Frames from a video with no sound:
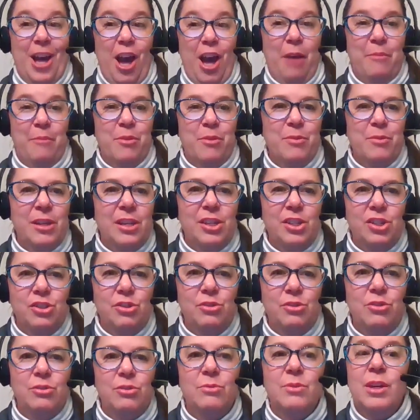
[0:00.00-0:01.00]
I'm going to read it
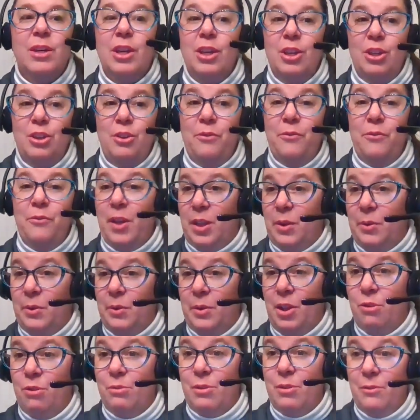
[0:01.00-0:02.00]
to you. You follow
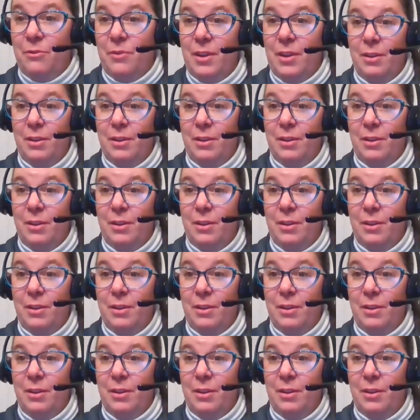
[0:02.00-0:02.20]
along with your